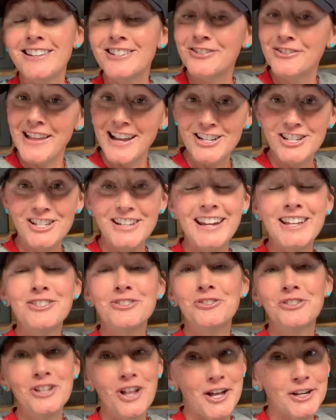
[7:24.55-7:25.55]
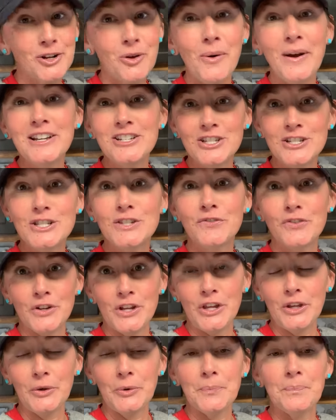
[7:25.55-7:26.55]
So that should answer a lot of questions for
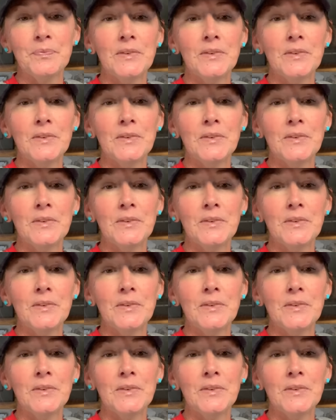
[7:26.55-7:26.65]
you.